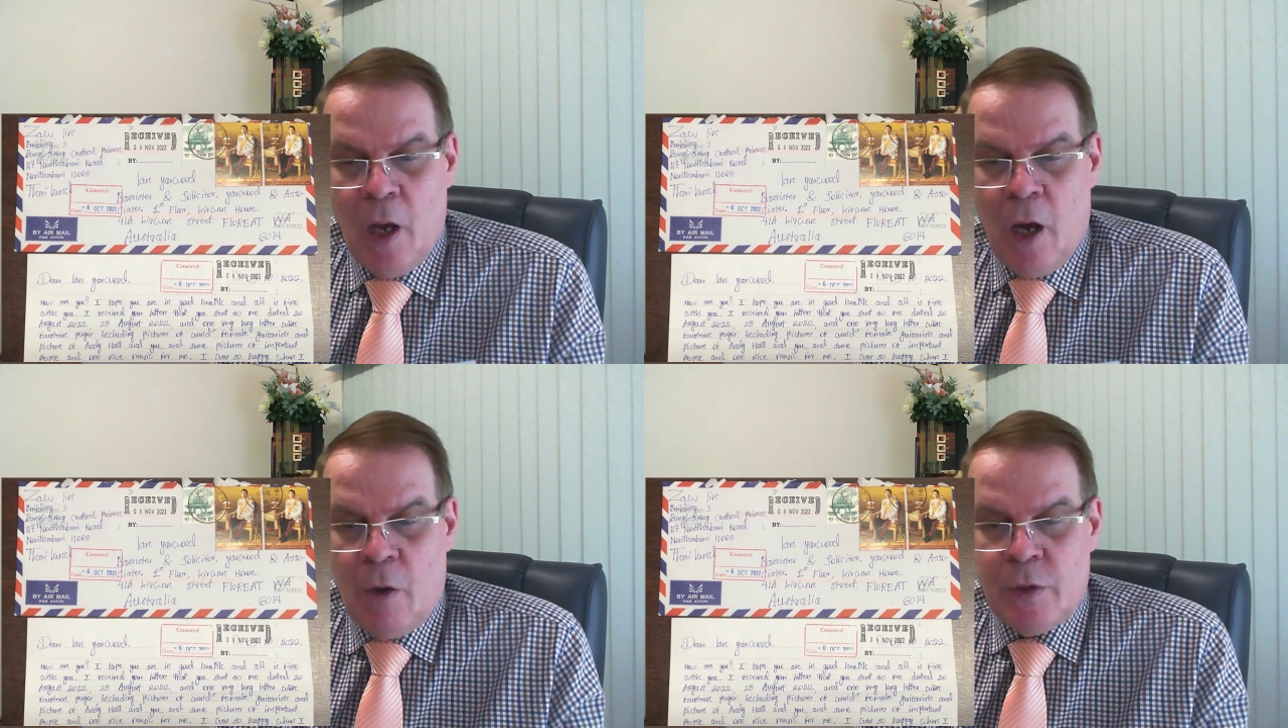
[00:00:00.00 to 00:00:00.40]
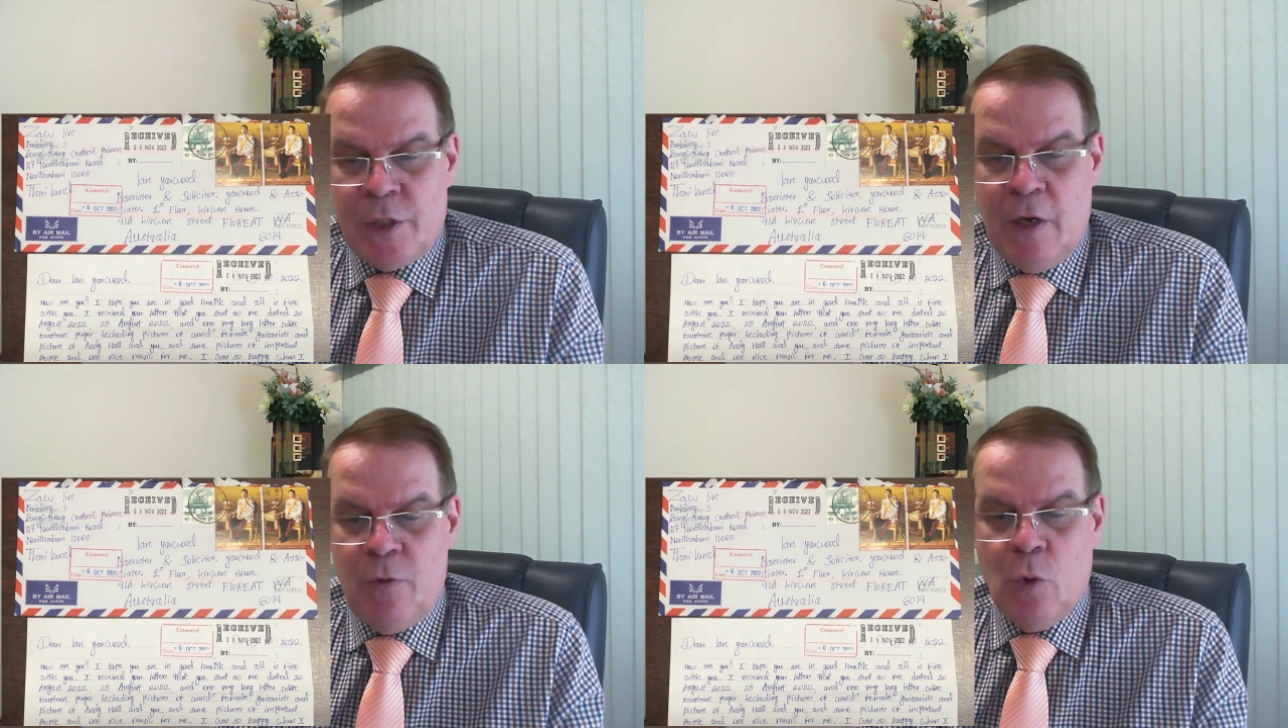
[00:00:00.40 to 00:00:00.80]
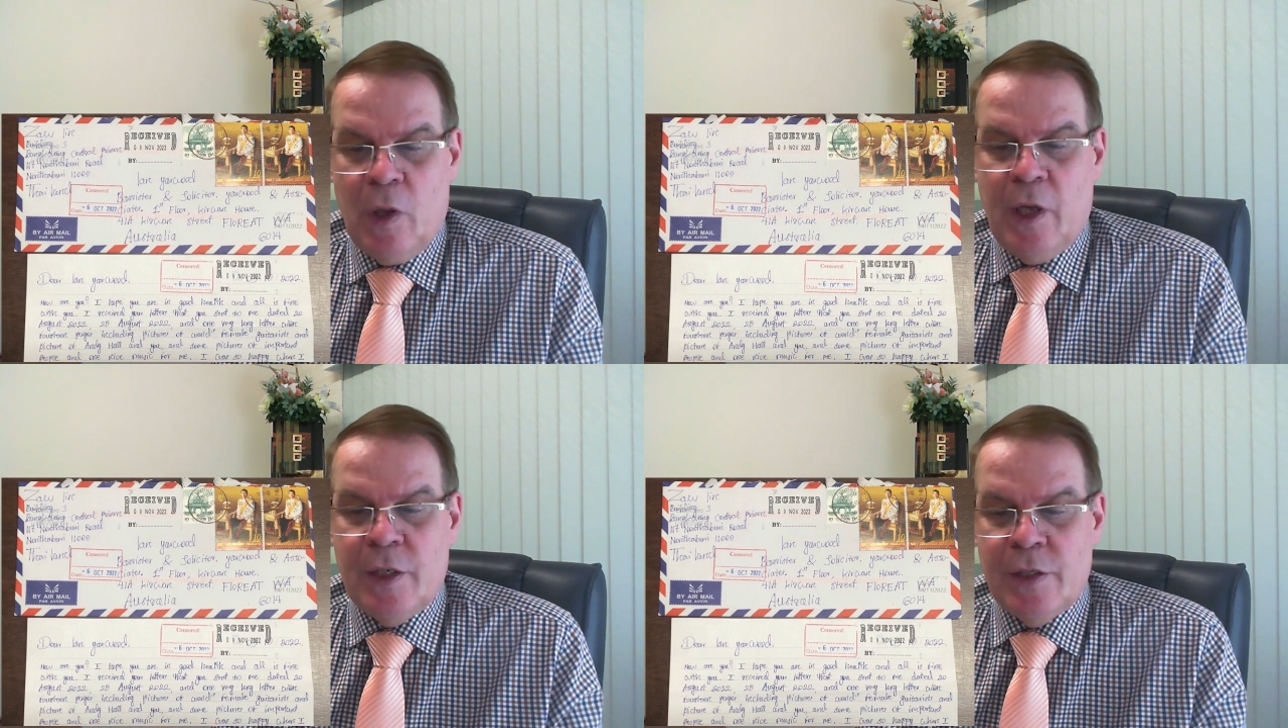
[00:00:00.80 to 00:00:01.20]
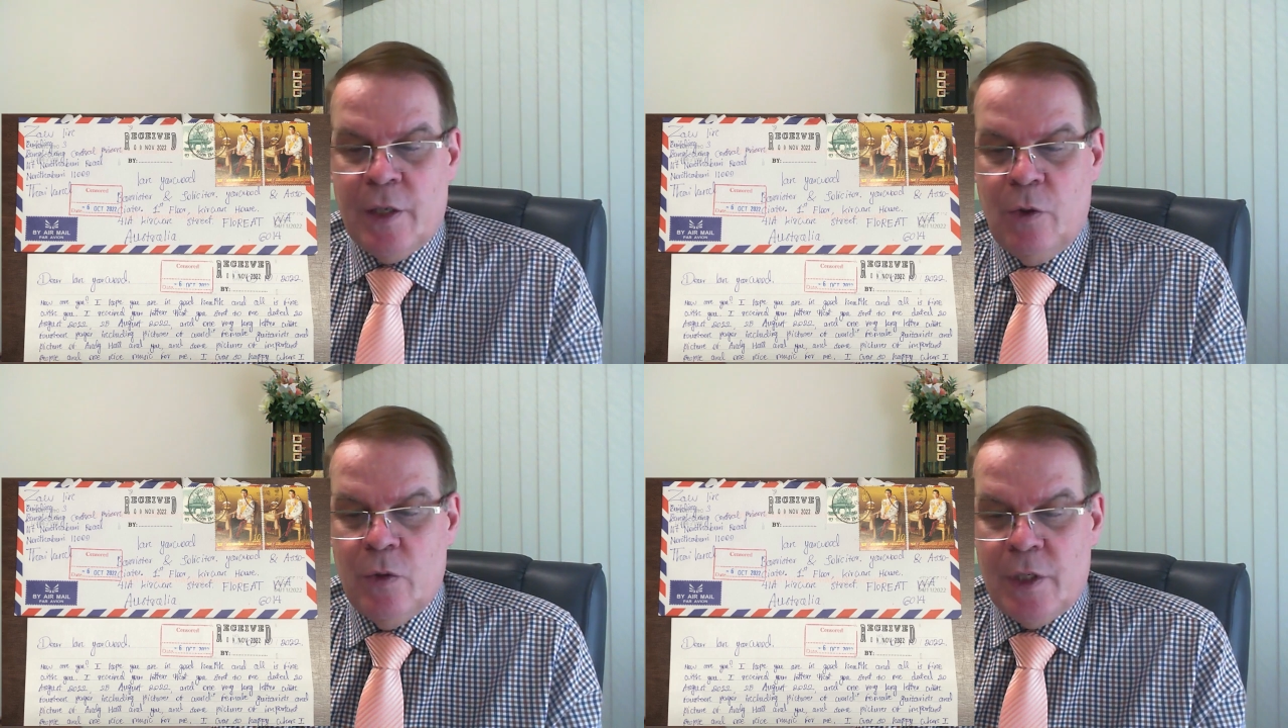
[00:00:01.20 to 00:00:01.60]
I received your letters
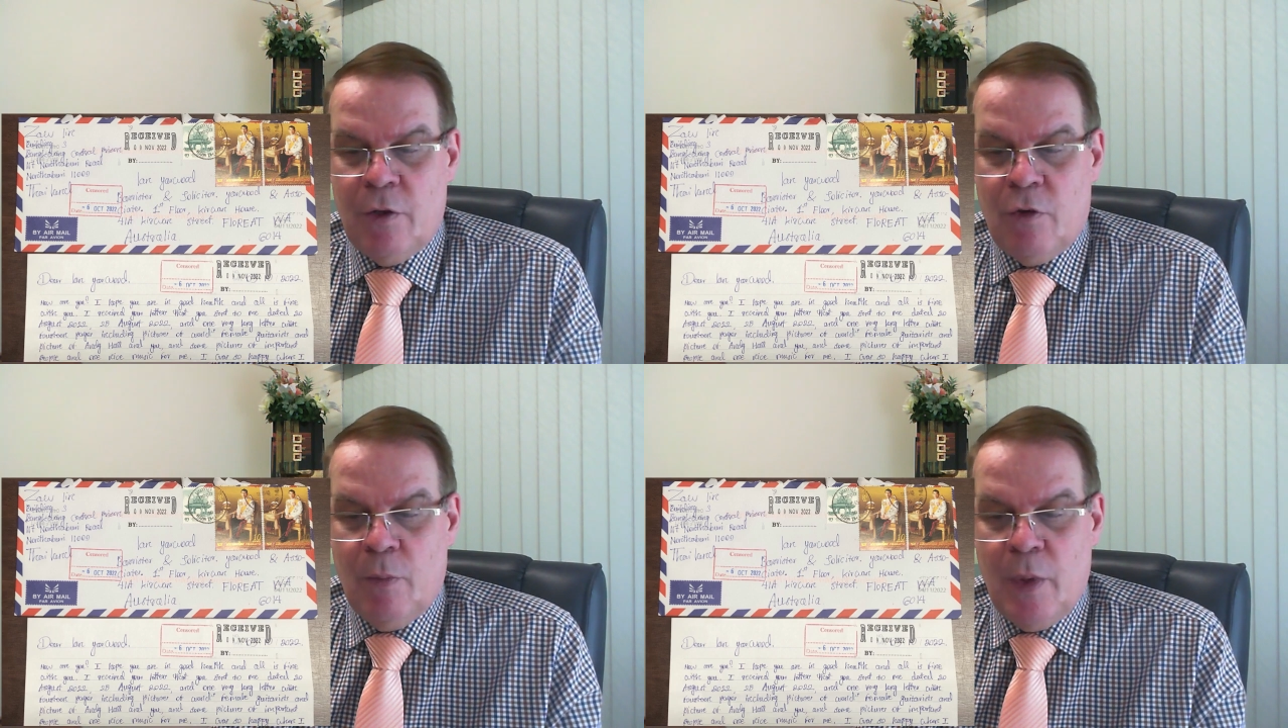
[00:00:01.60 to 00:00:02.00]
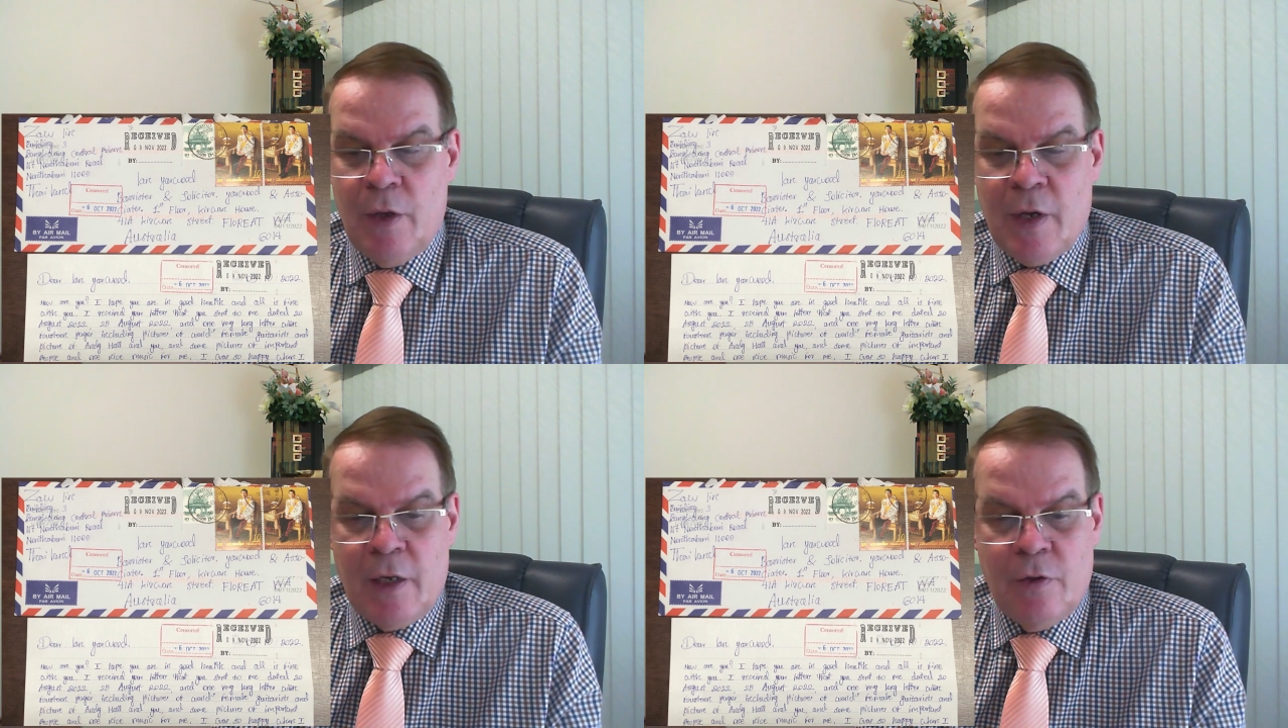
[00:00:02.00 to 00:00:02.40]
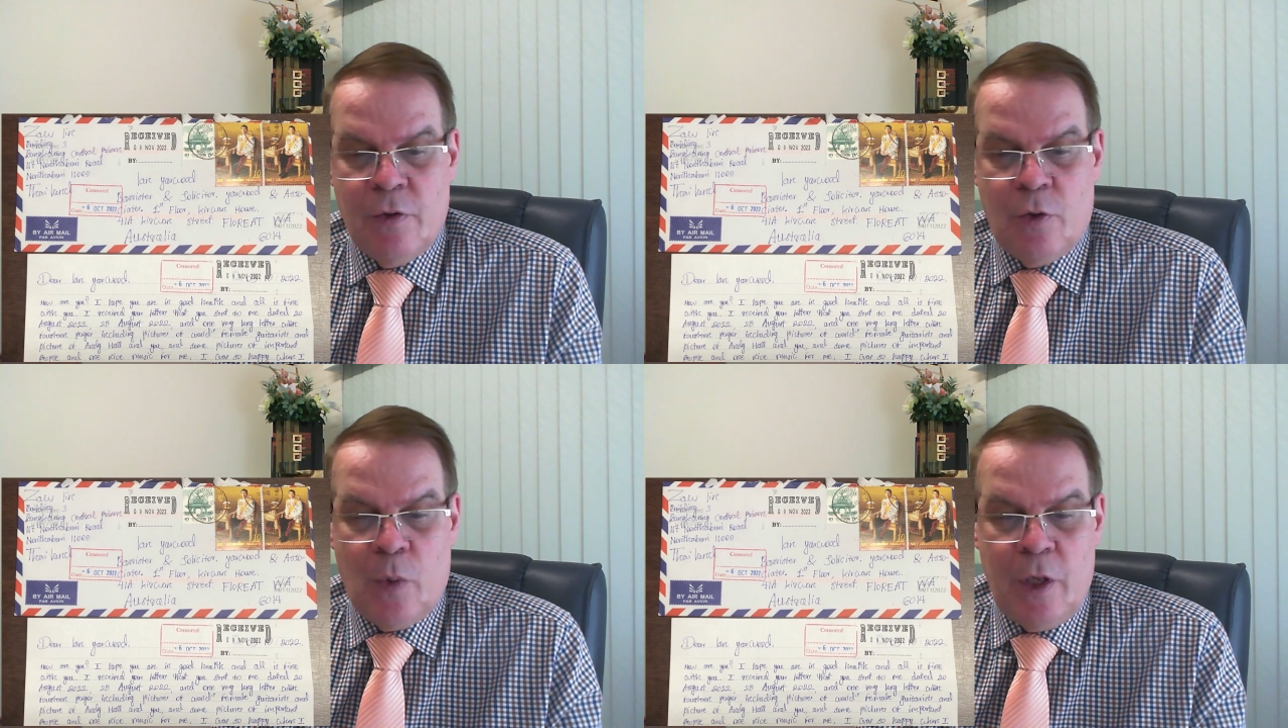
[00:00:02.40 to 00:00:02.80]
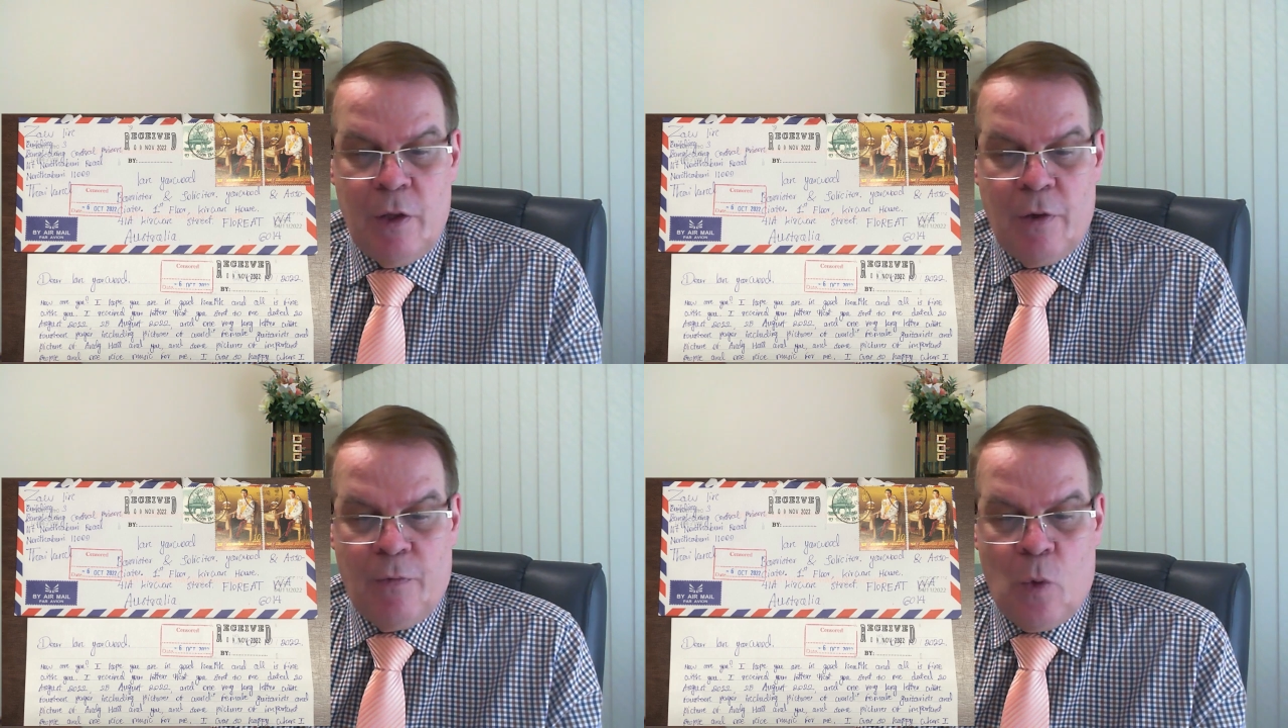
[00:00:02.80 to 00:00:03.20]
that you sent to me dated the
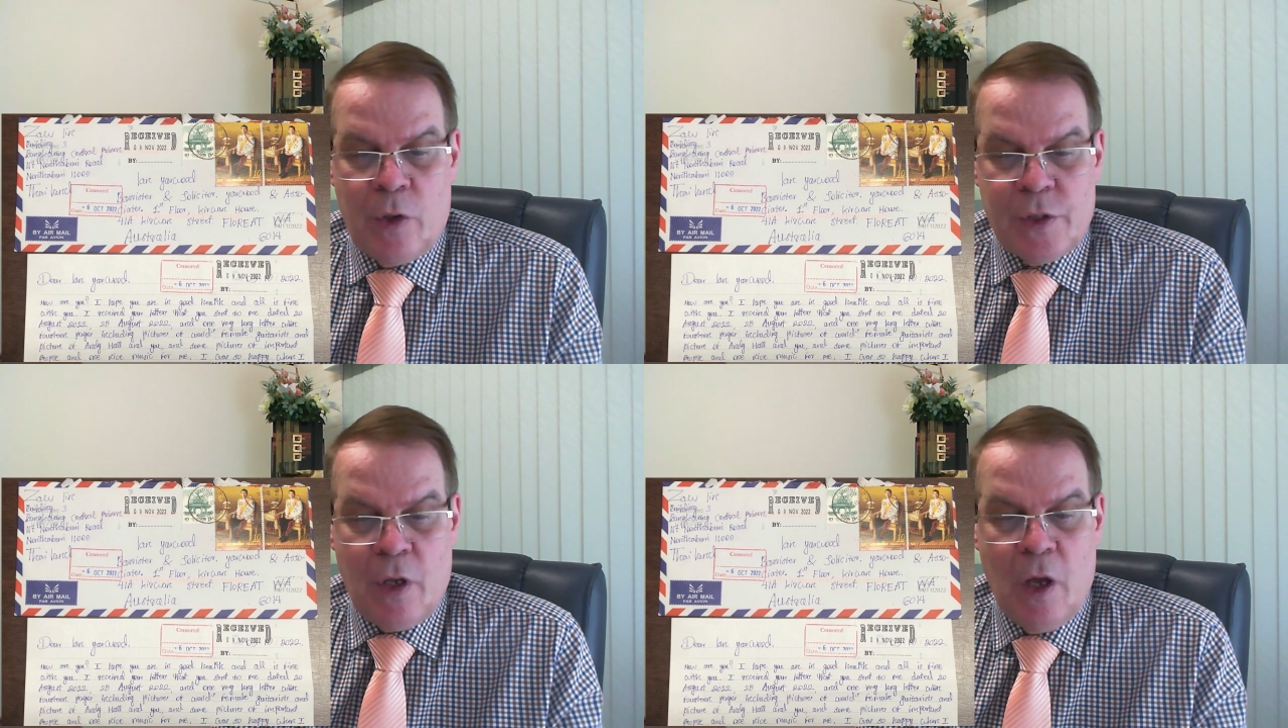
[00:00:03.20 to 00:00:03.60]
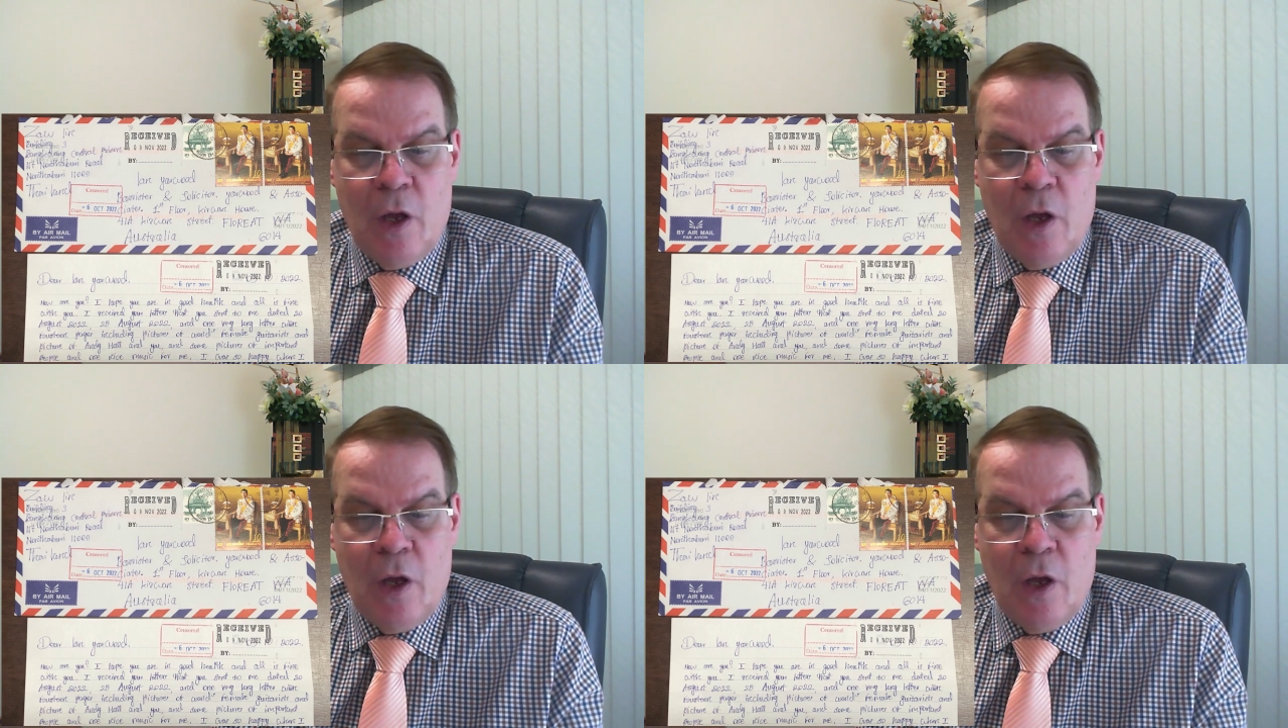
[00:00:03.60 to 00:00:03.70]
20th of August